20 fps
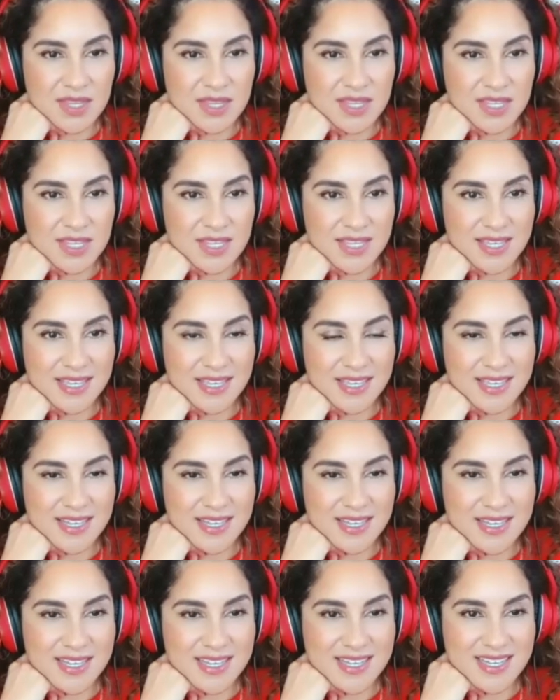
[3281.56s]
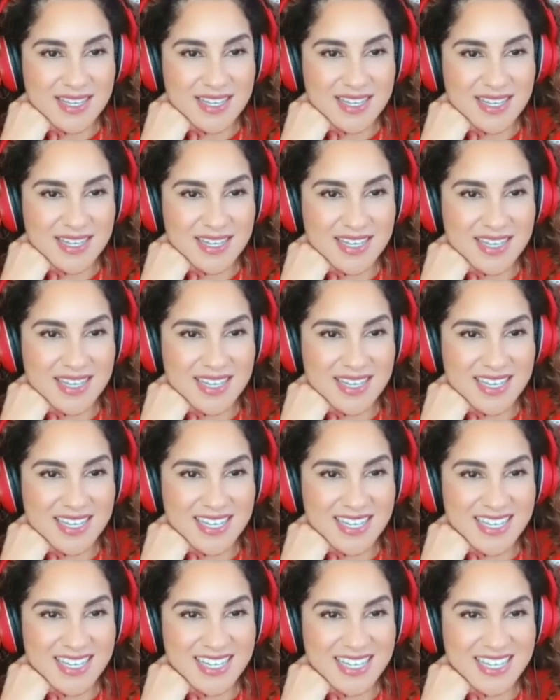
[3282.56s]

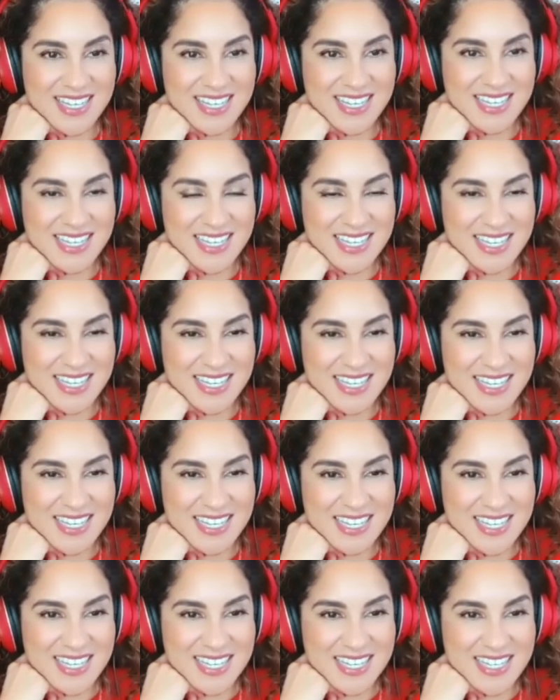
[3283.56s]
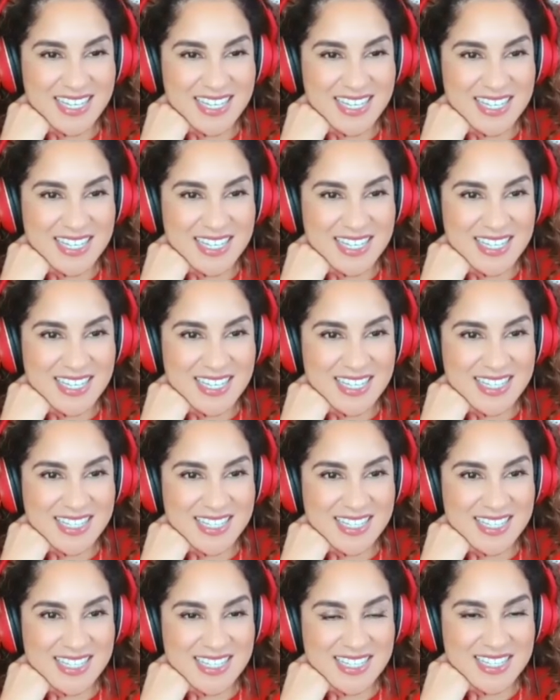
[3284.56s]

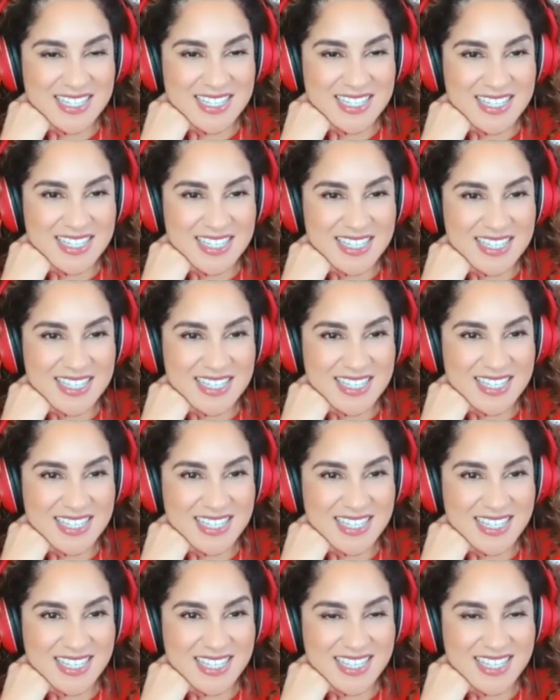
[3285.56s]
No words are spoken by the person on screen.